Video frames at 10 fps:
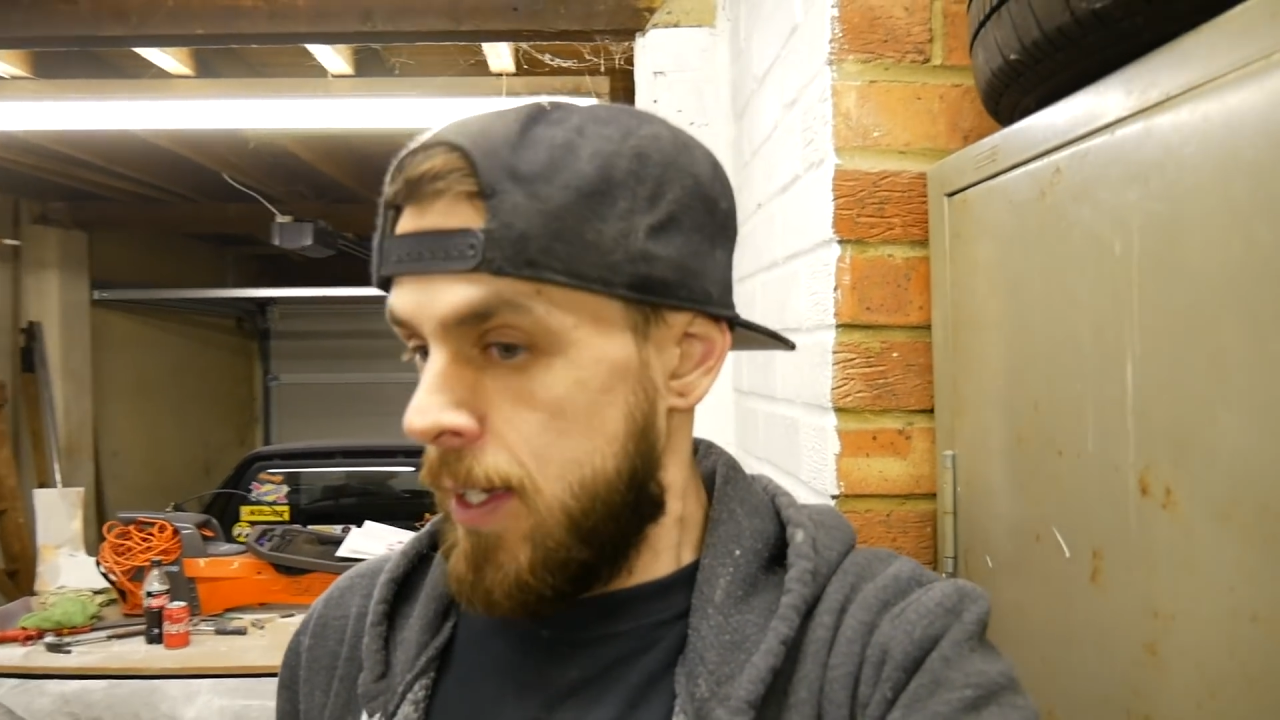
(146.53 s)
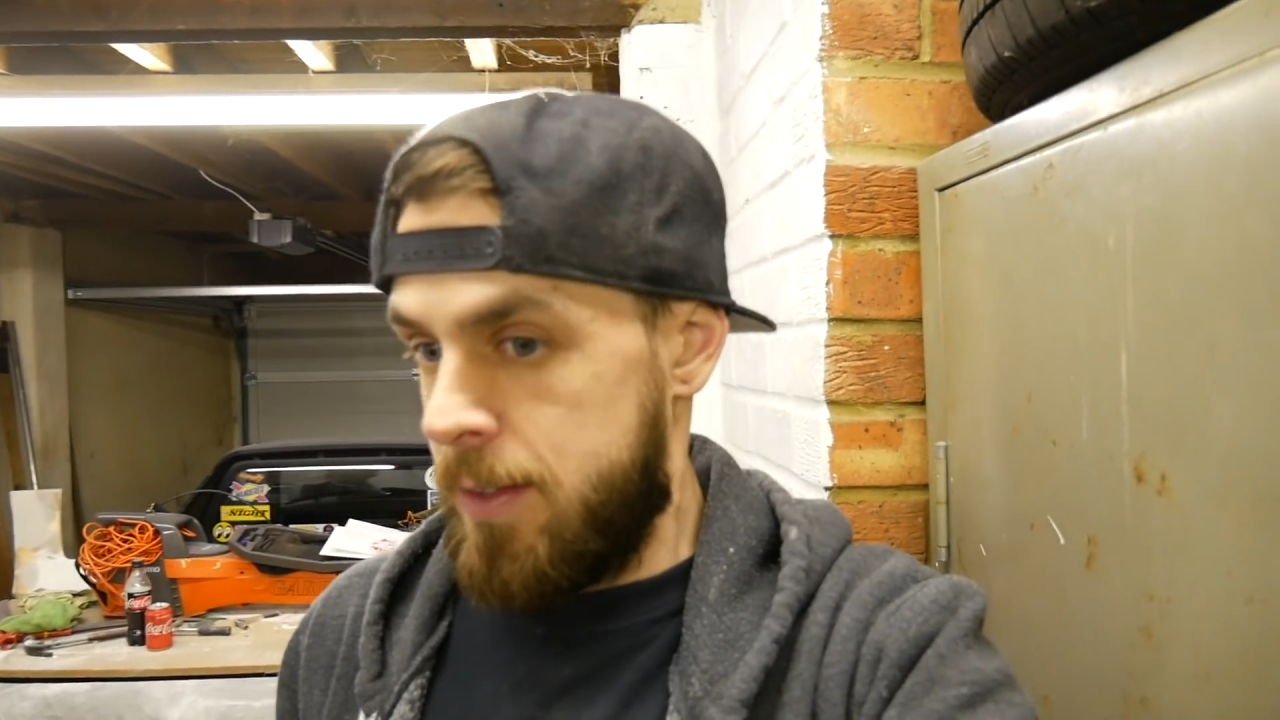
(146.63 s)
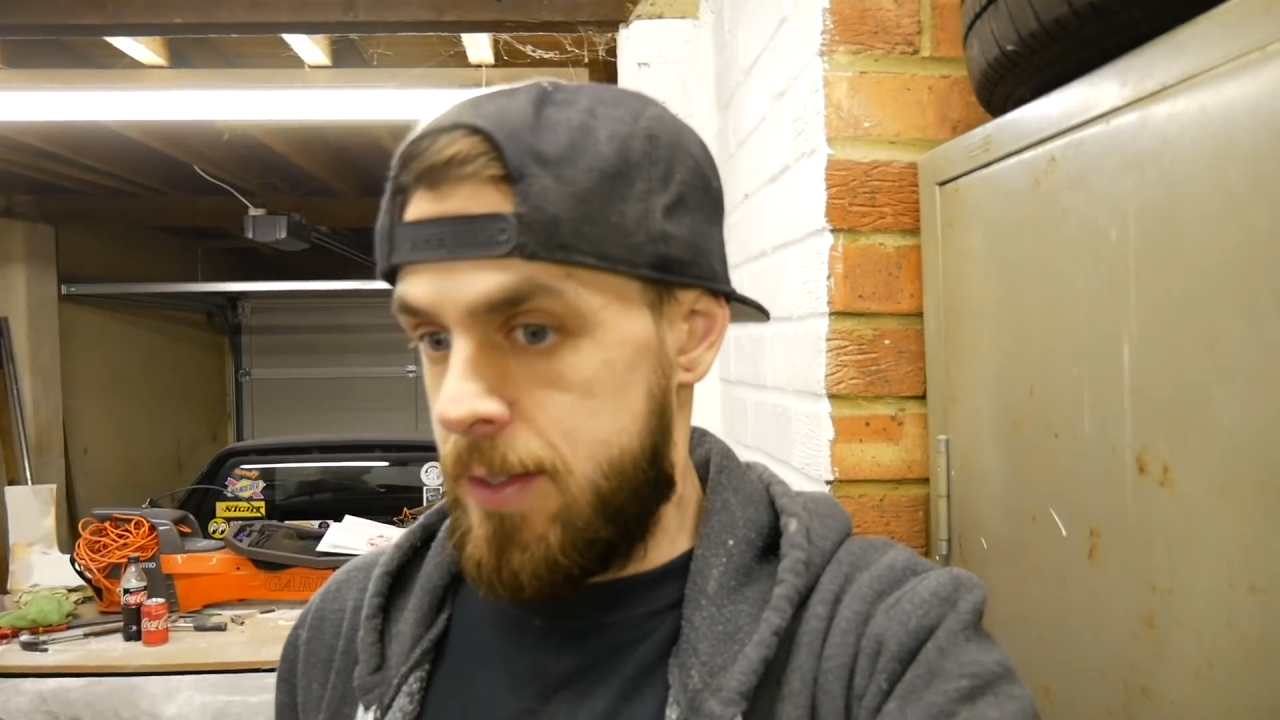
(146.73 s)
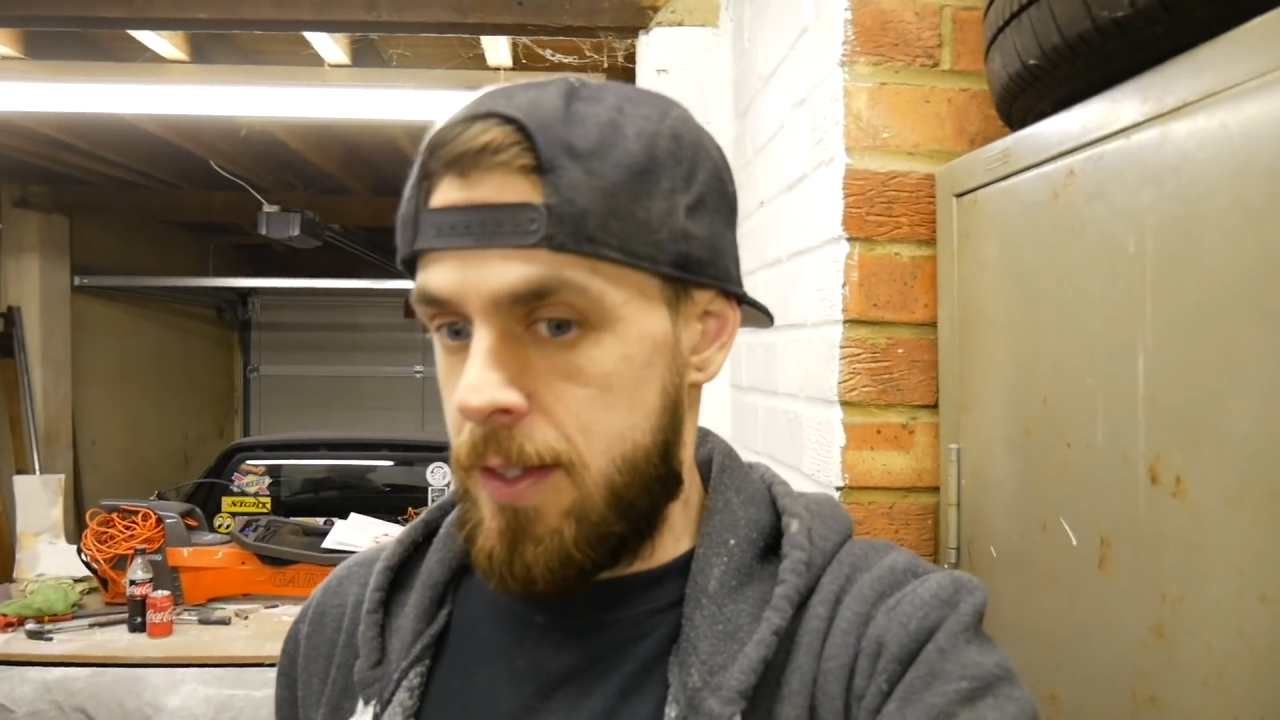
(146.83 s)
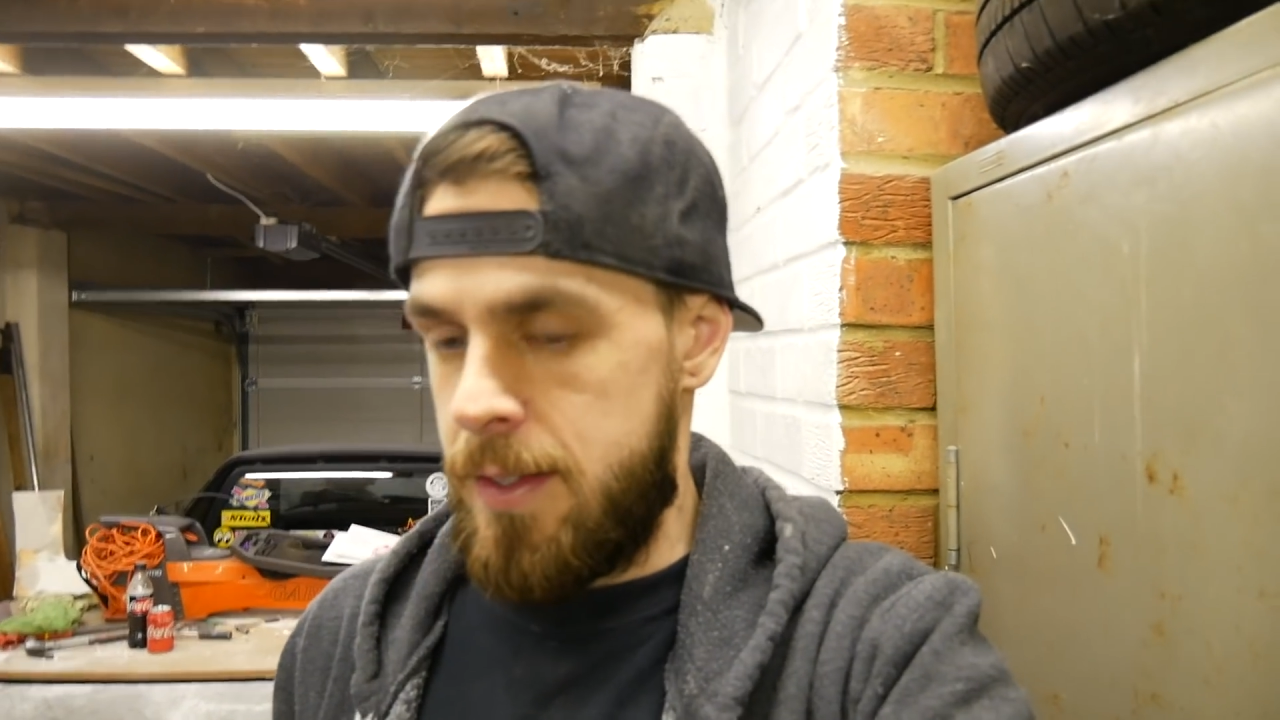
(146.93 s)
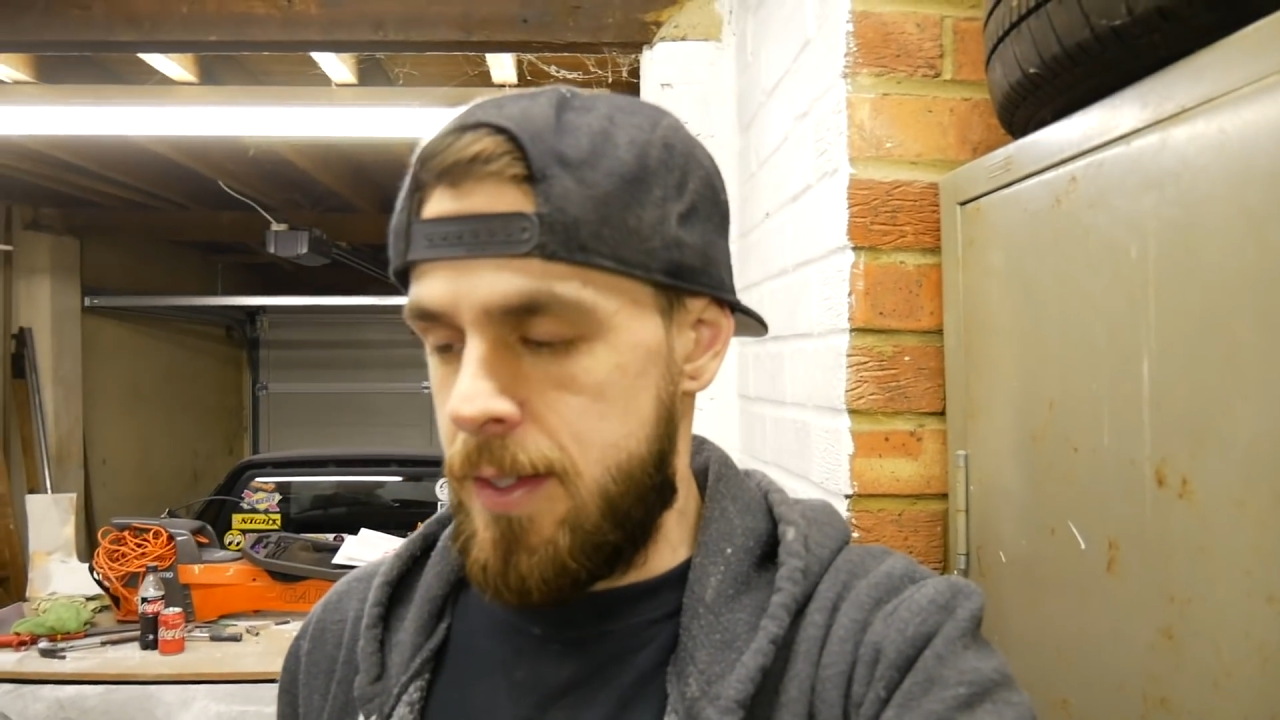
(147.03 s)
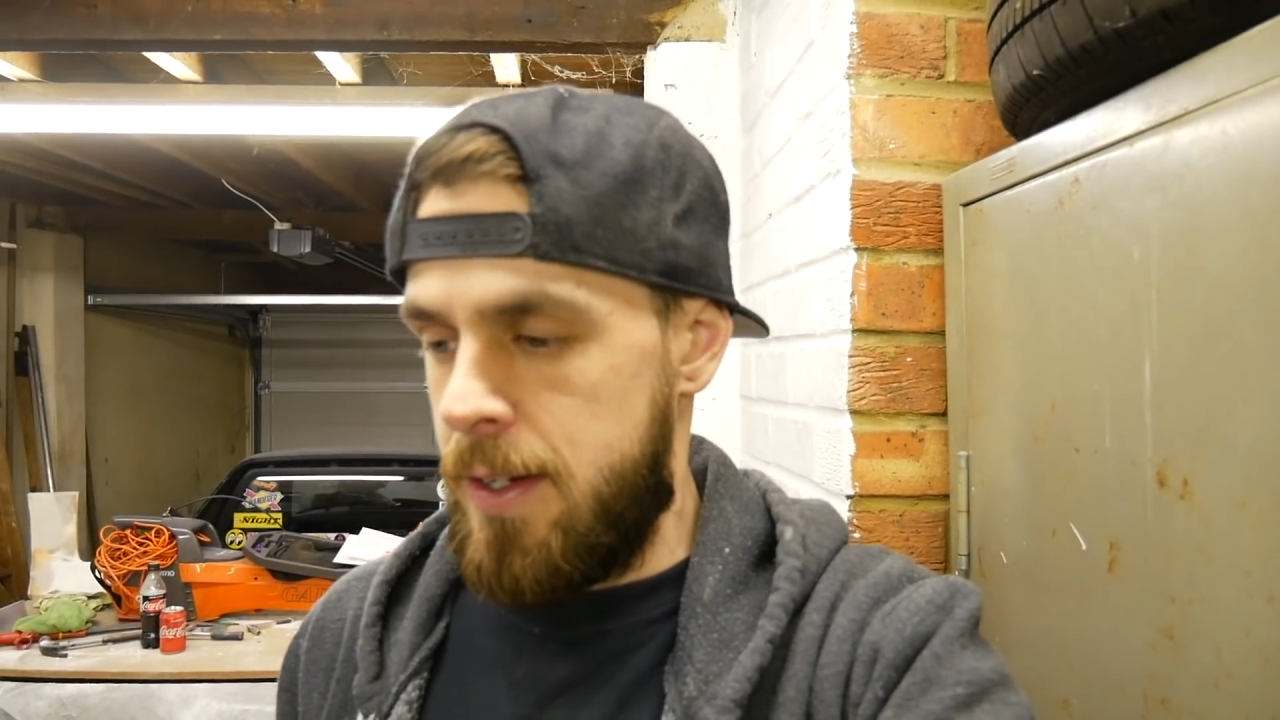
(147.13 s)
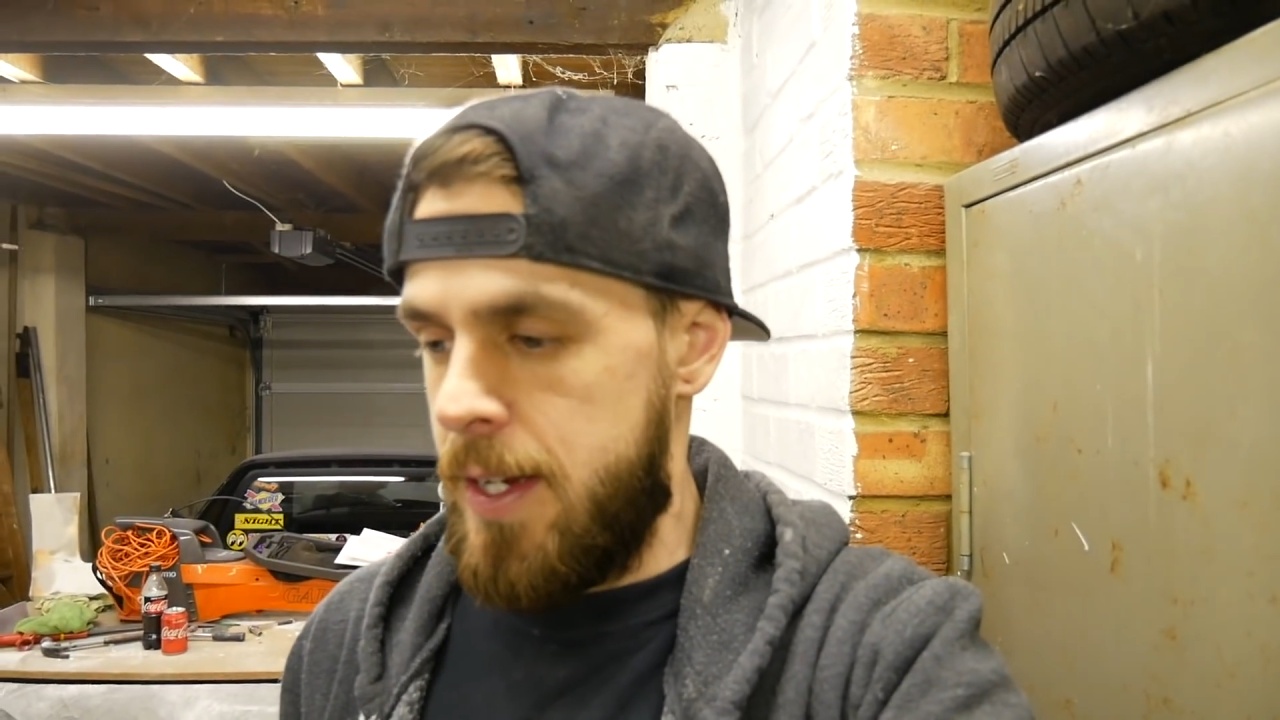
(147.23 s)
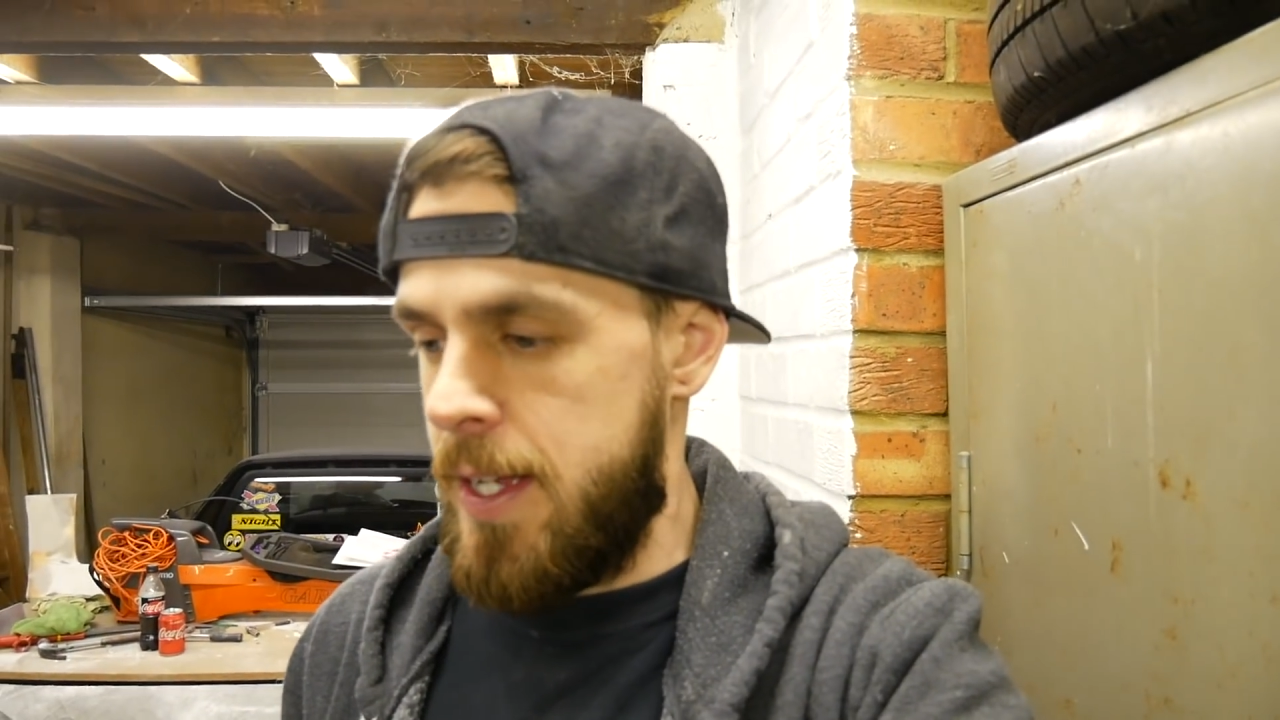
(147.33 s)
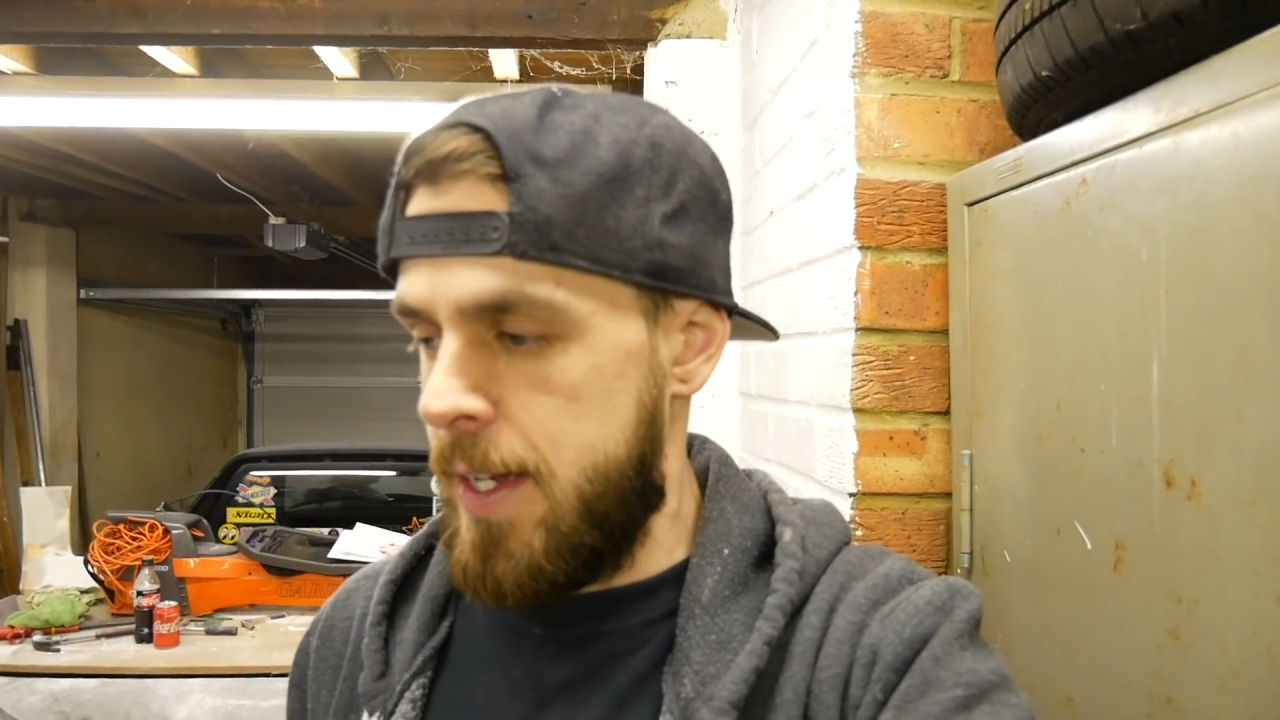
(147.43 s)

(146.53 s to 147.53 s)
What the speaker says: as the other side.